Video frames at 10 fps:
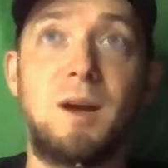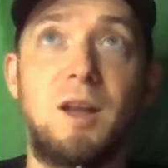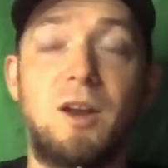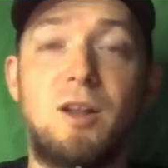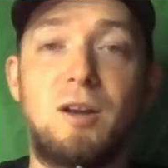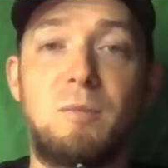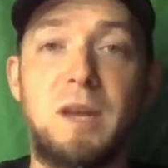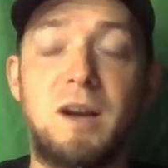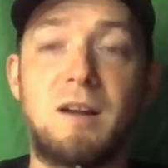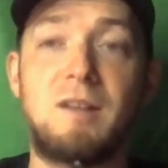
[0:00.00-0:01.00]
on all our
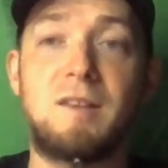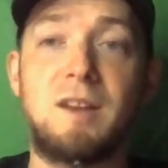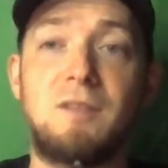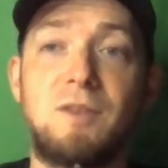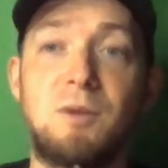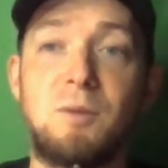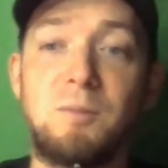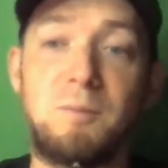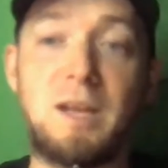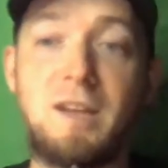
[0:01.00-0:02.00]
PRs in a few
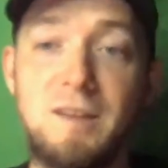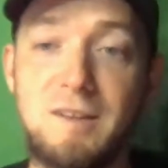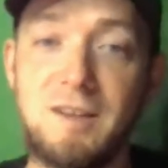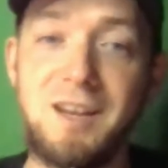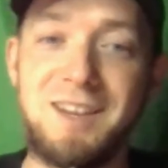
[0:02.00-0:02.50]
minutes.